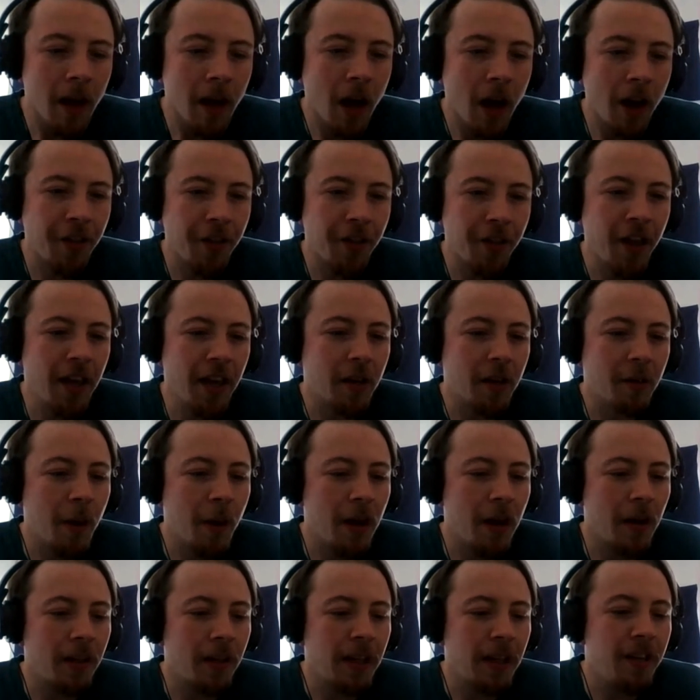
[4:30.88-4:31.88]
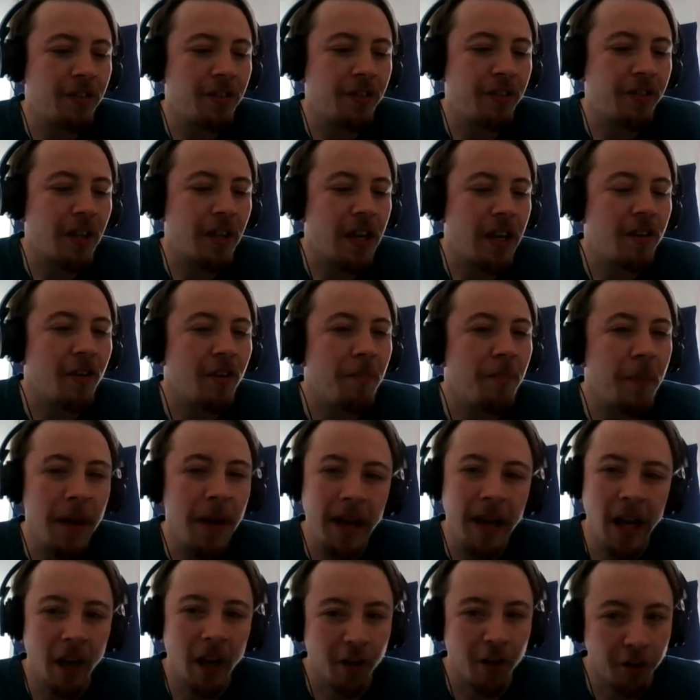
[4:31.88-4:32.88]
I think, he's a
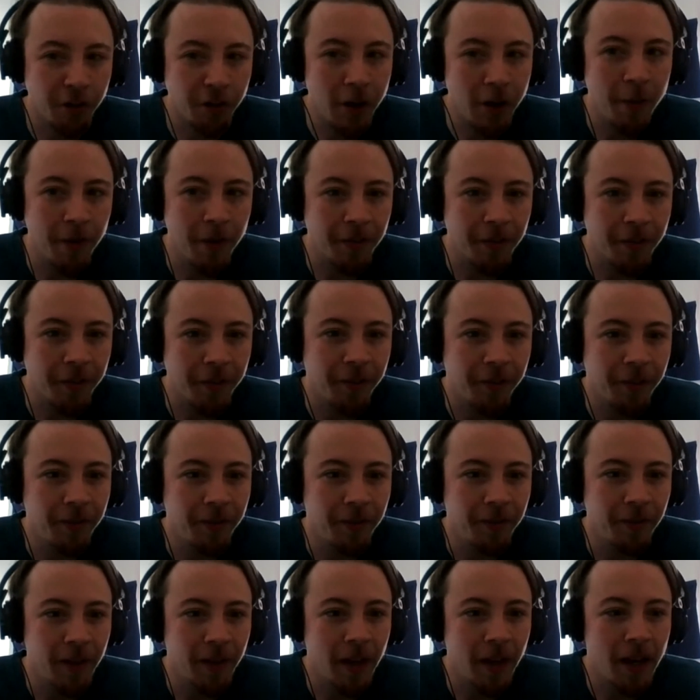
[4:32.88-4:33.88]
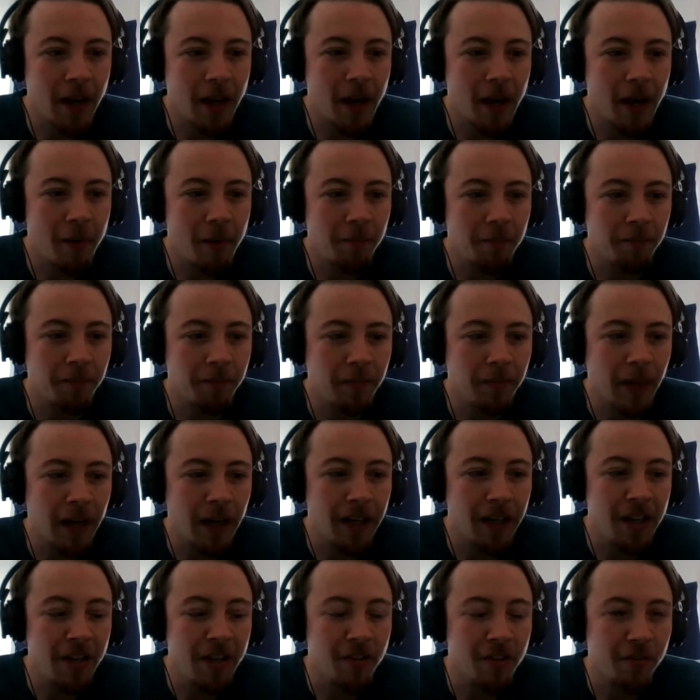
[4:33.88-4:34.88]
big history buff,
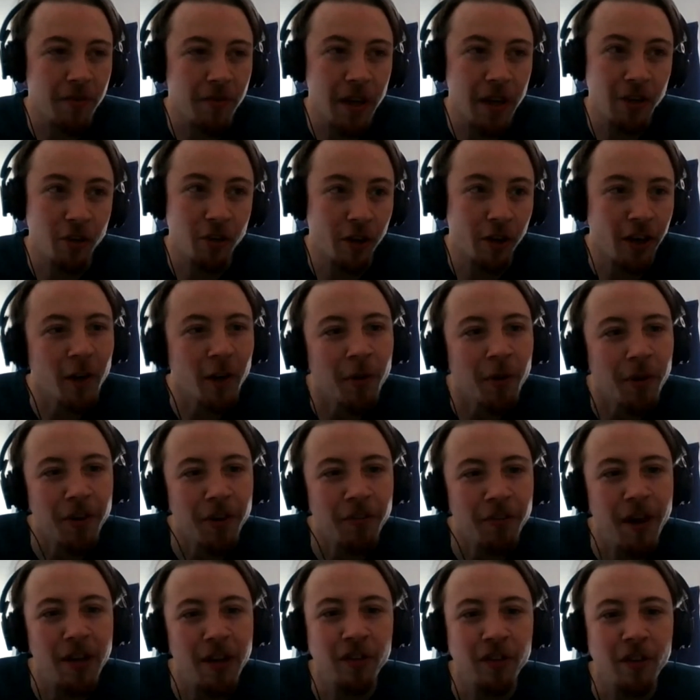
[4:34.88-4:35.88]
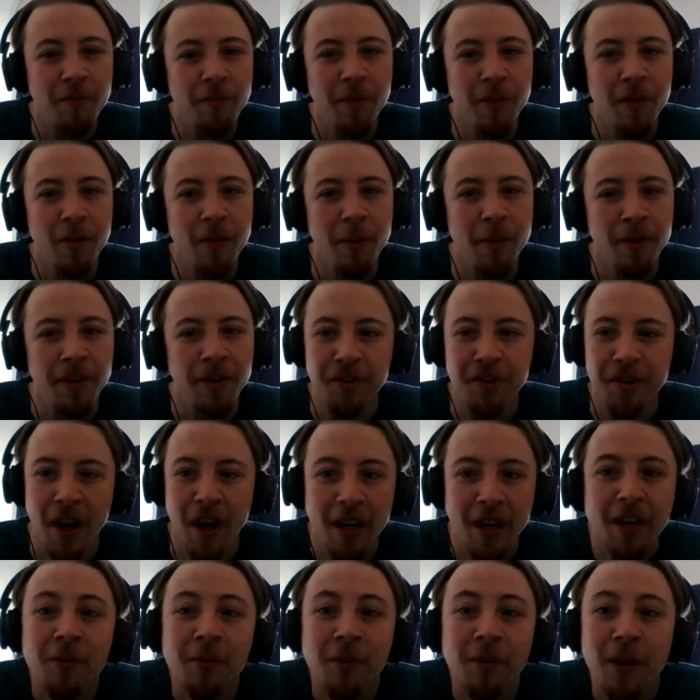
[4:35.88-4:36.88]
and he's currently wanting to write something about the
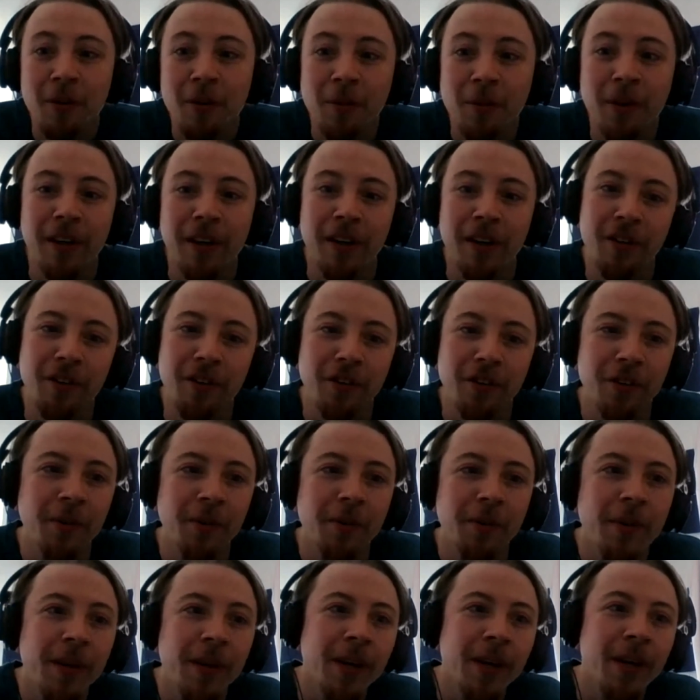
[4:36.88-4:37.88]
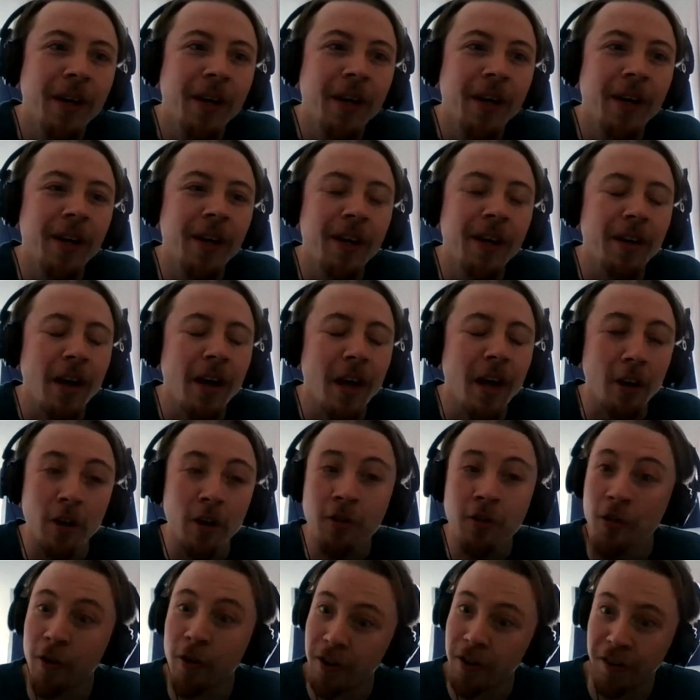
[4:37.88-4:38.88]
Second World War, so I
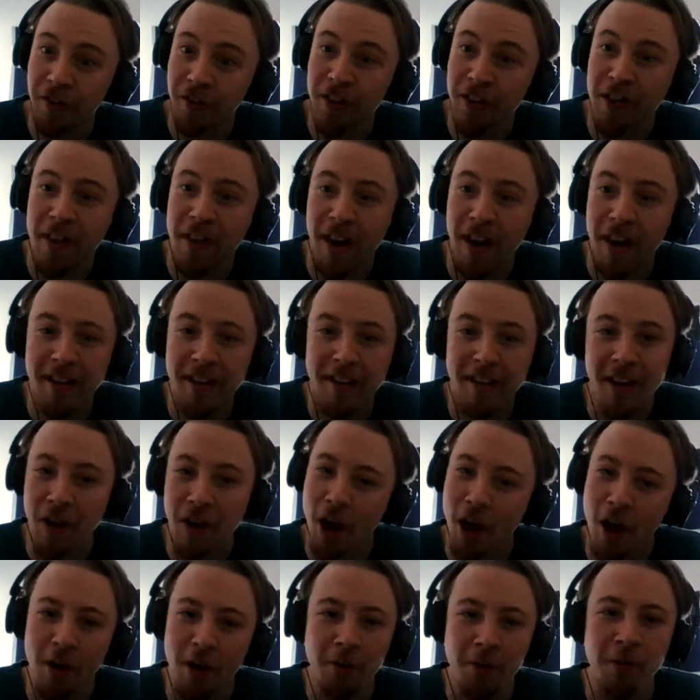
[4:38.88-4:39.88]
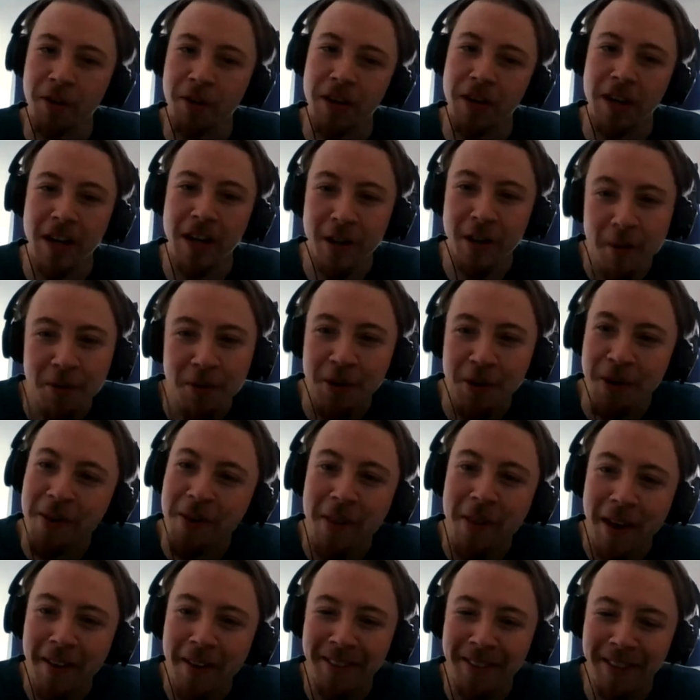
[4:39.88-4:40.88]
look forward to seeing that and how we're going to end up
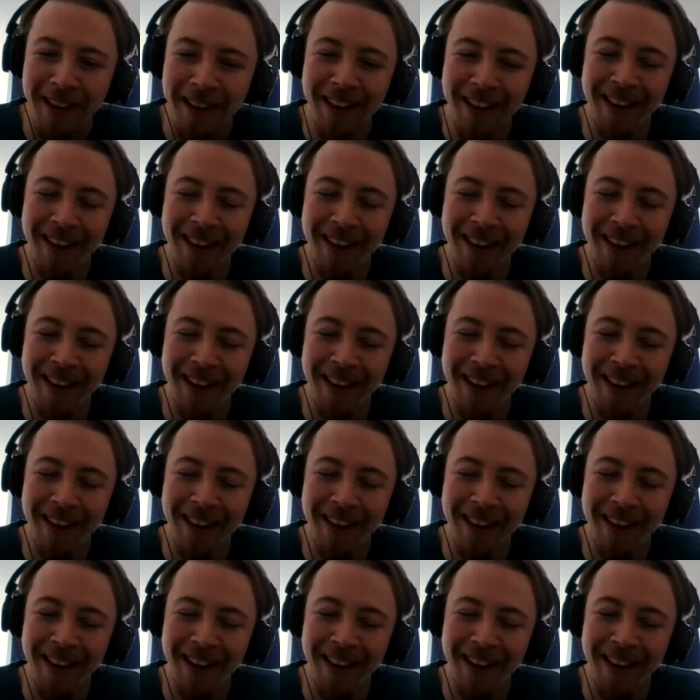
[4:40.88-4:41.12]
doing that.